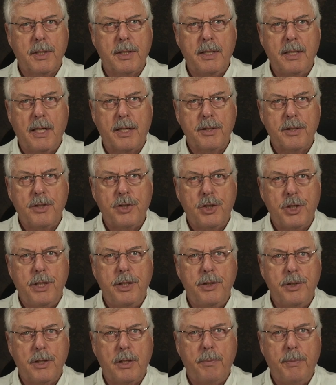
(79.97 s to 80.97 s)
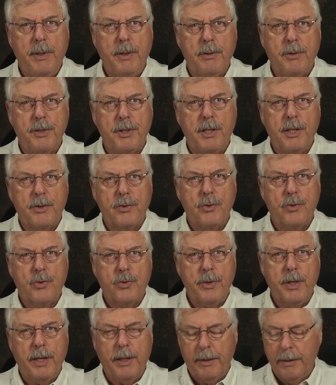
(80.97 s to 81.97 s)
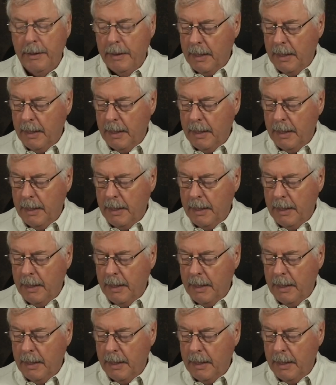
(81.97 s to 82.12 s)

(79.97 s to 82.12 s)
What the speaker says: It doesn't change in appearance, it doesn't shrink.